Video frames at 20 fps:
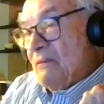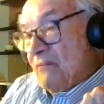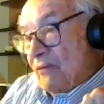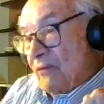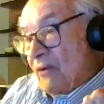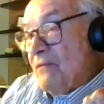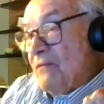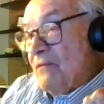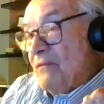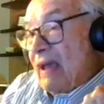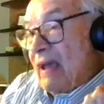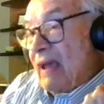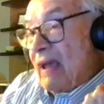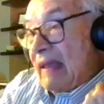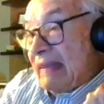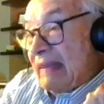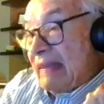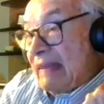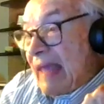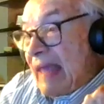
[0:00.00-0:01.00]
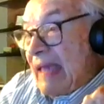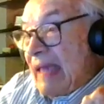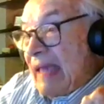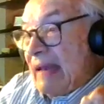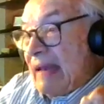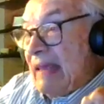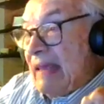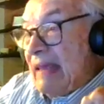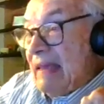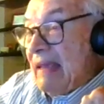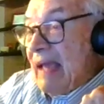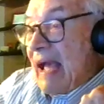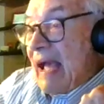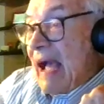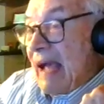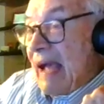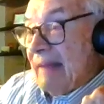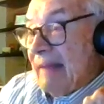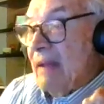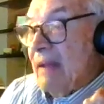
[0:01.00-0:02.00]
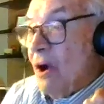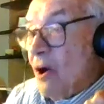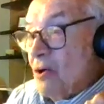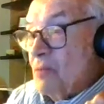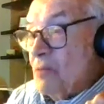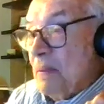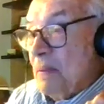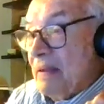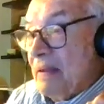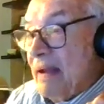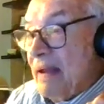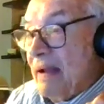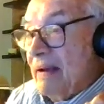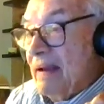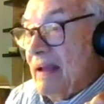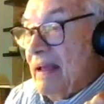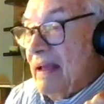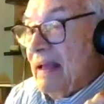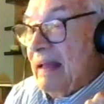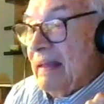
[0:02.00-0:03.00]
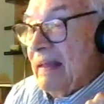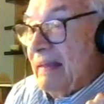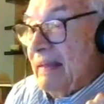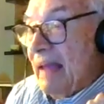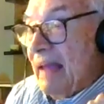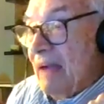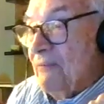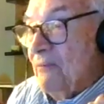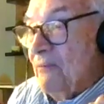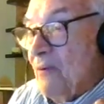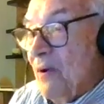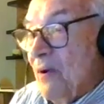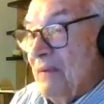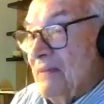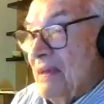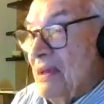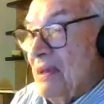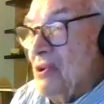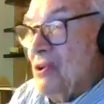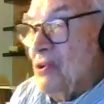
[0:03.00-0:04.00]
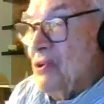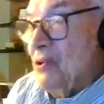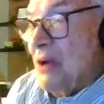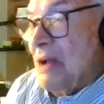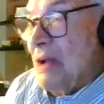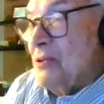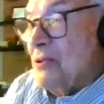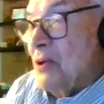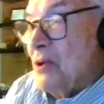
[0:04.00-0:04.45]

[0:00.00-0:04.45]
from daily at the hospital. Therefore, the insurance